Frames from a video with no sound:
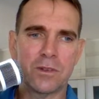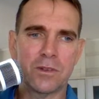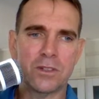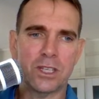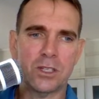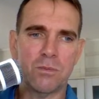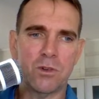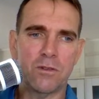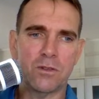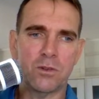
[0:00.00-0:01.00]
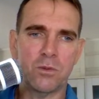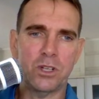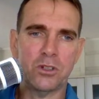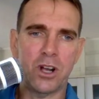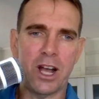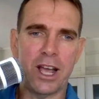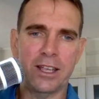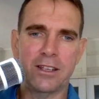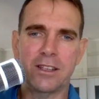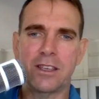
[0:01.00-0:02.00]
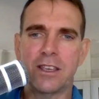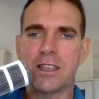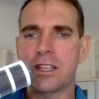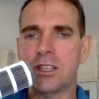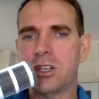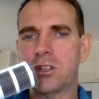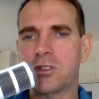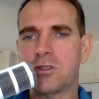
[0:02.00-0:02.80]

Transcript: 6 moves, retry. Then you could